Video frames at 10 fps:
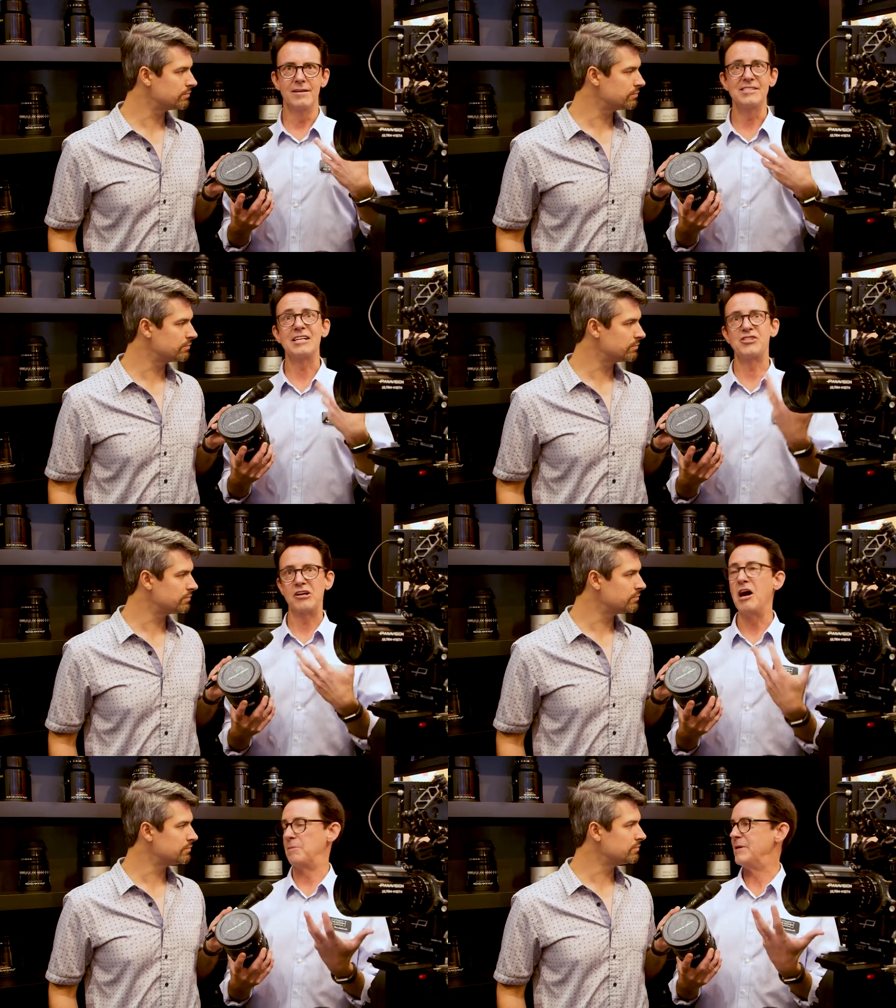Speaker 1: it's actually a
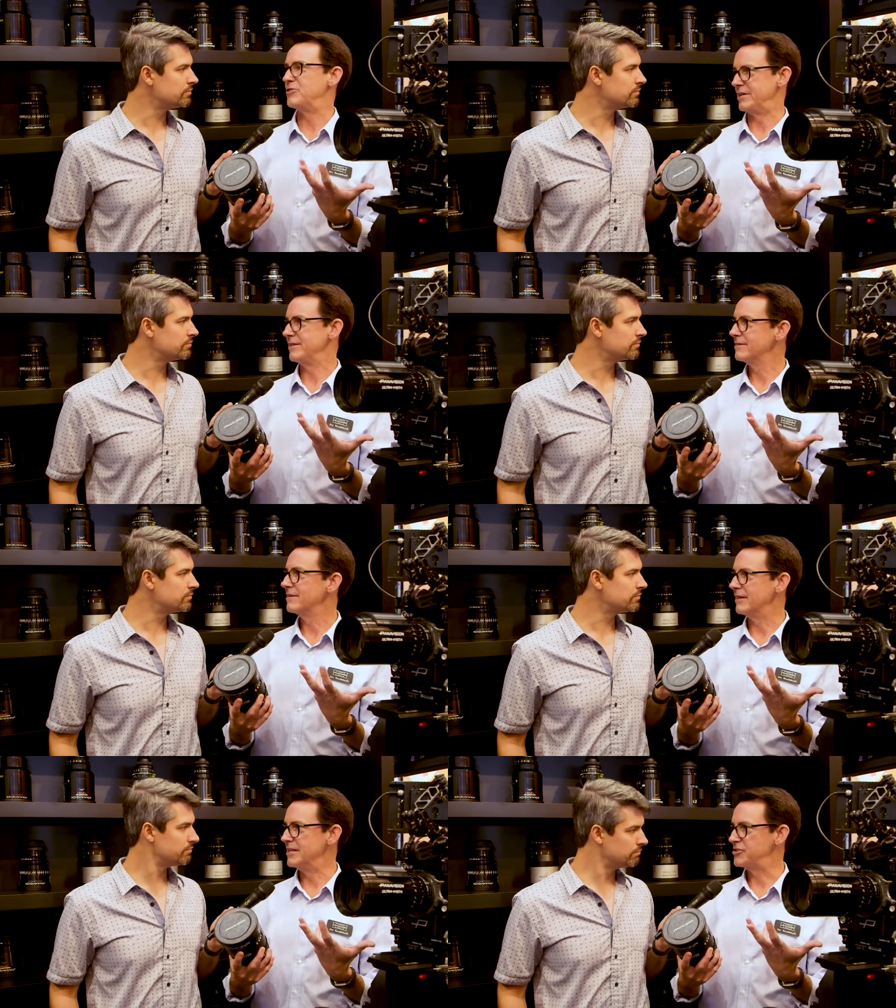complementary
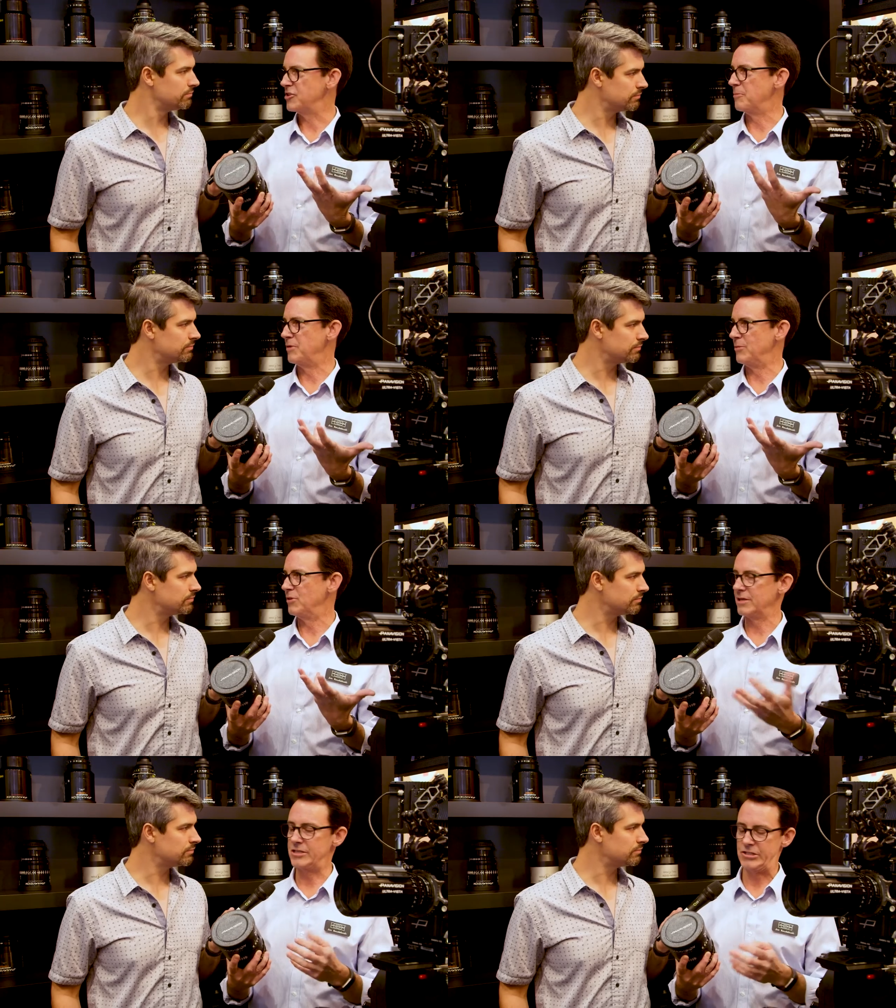lens to the Primo look.